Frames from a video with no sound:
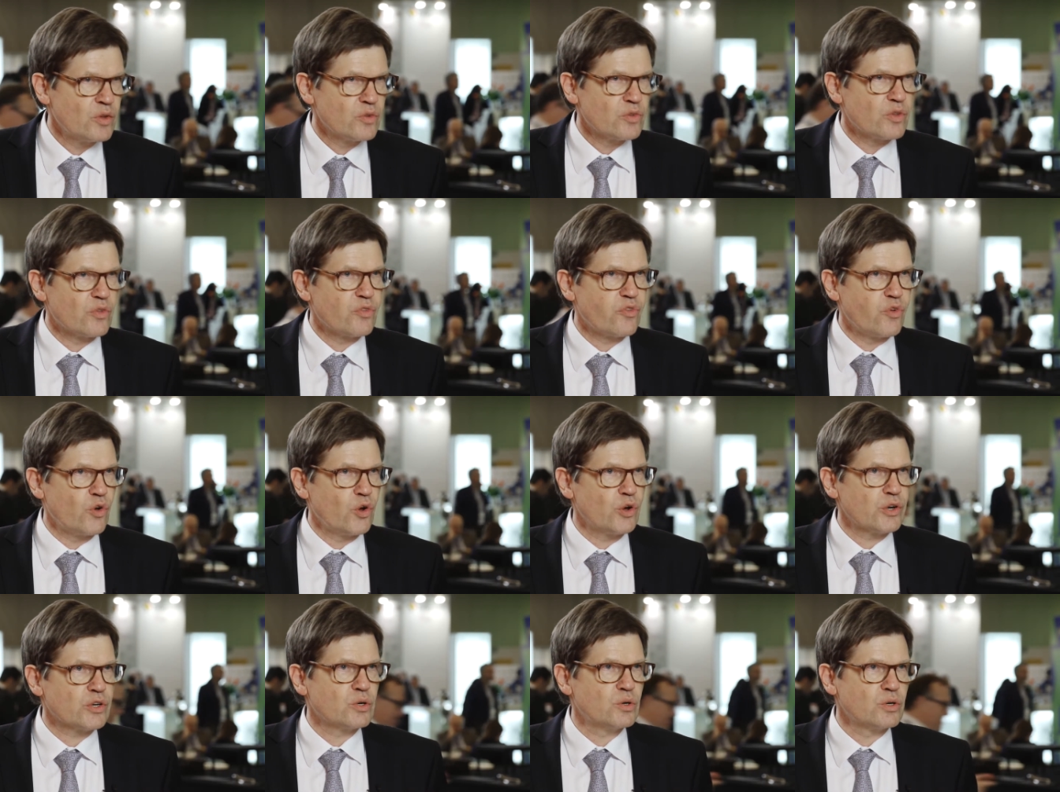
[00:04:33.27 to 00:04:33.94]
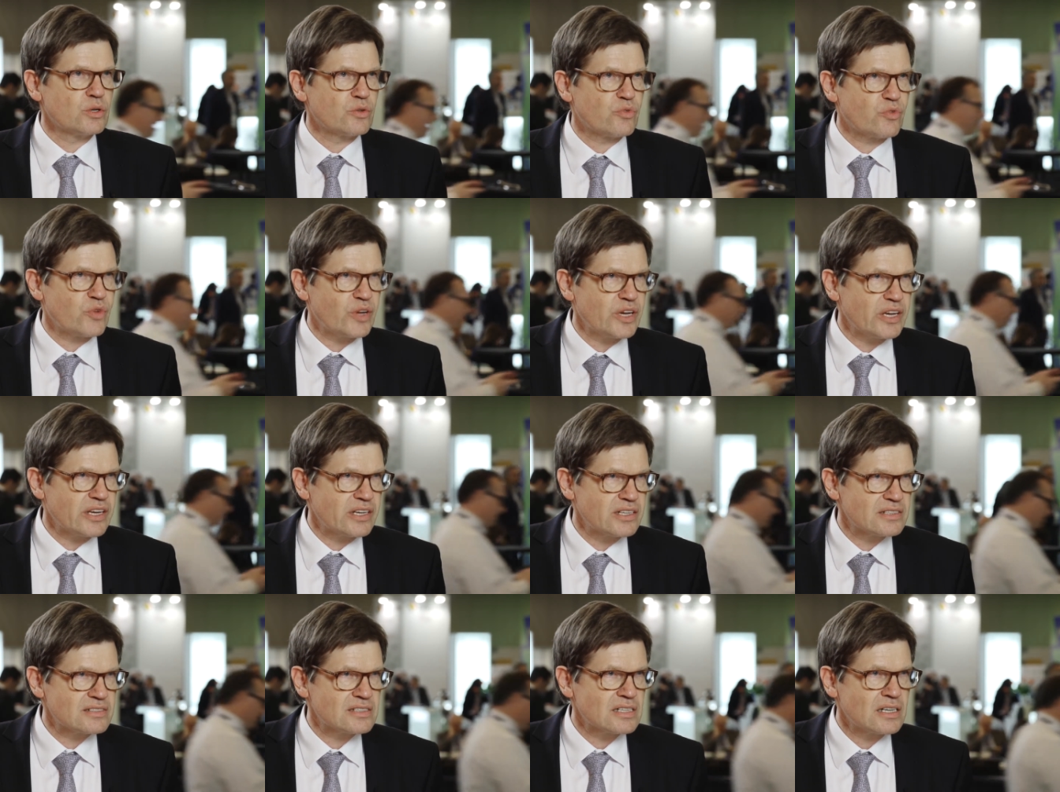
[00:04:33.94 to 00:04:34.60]
The third good
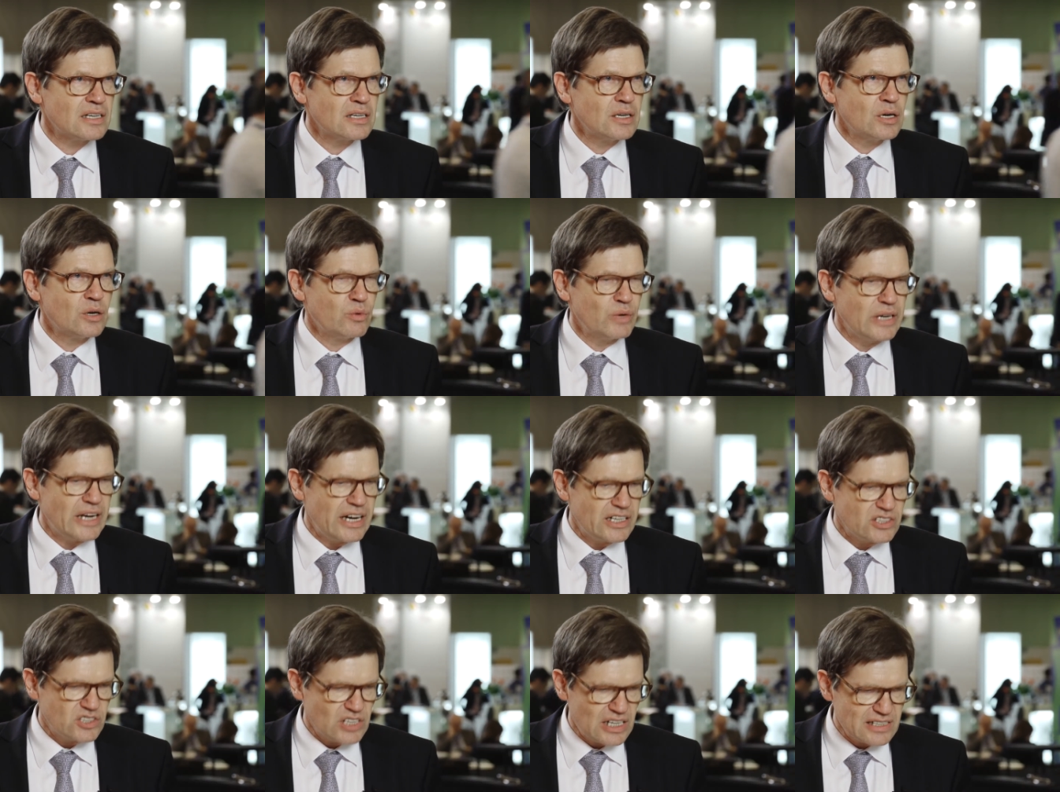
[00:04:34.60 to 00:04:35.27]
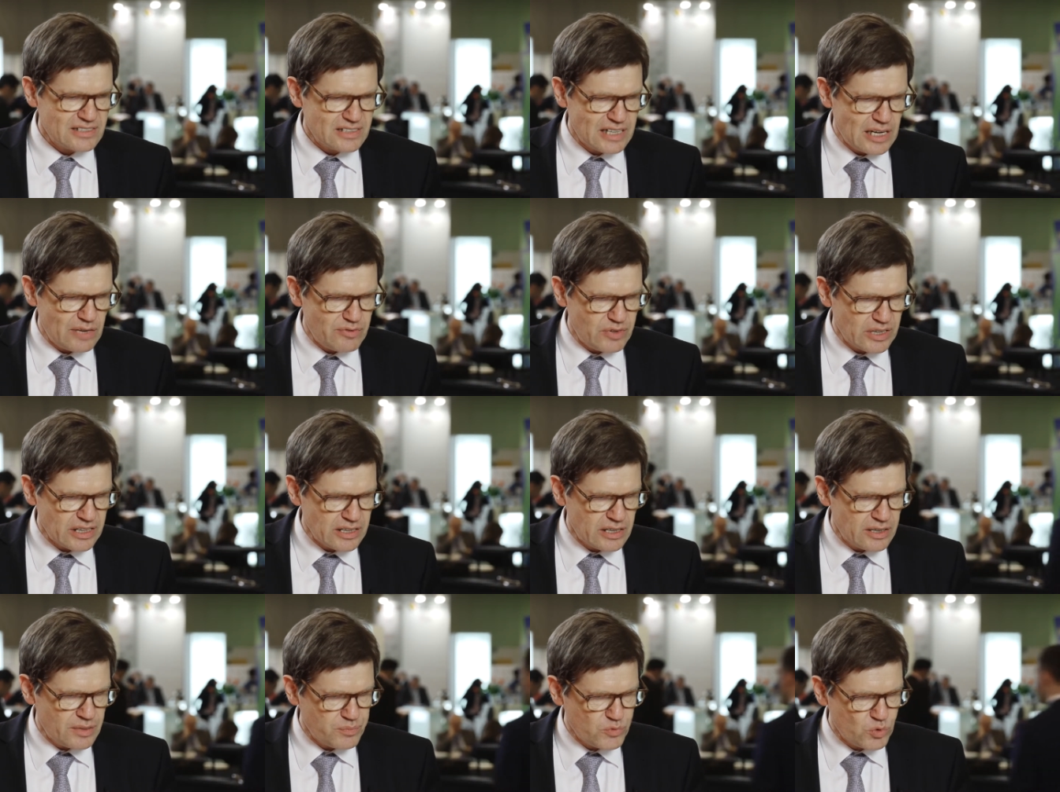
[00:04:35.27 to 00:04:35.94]
thing is we are just
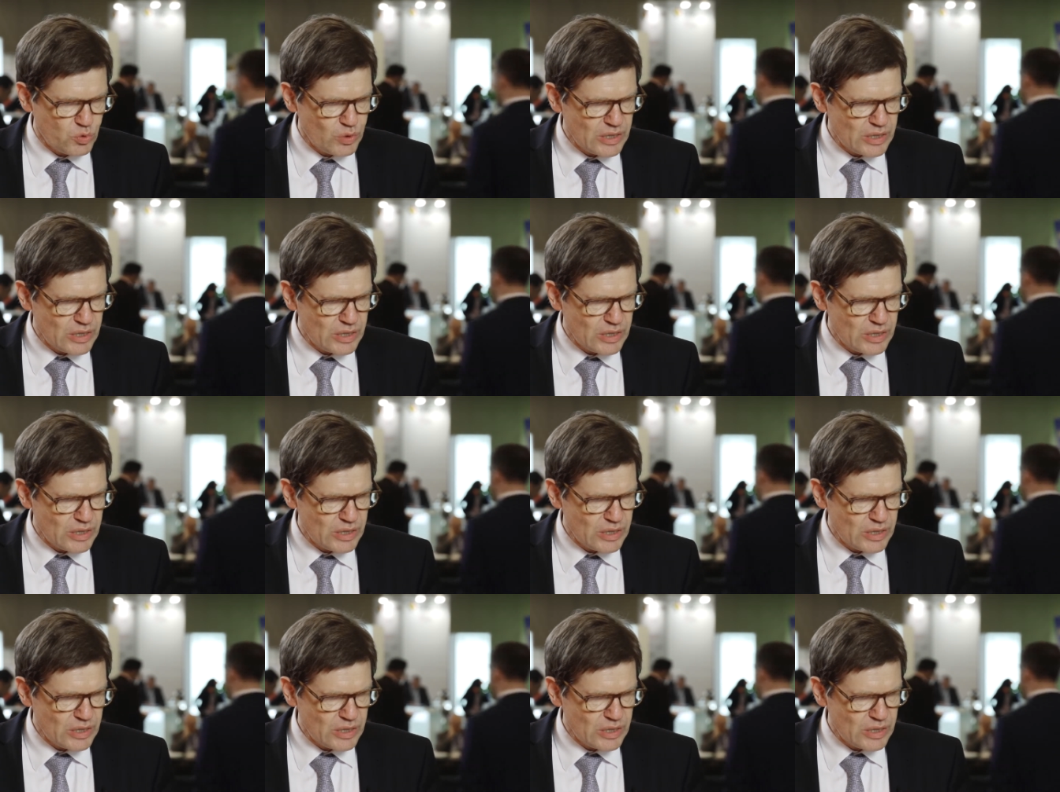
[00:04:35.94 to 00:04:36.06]
having a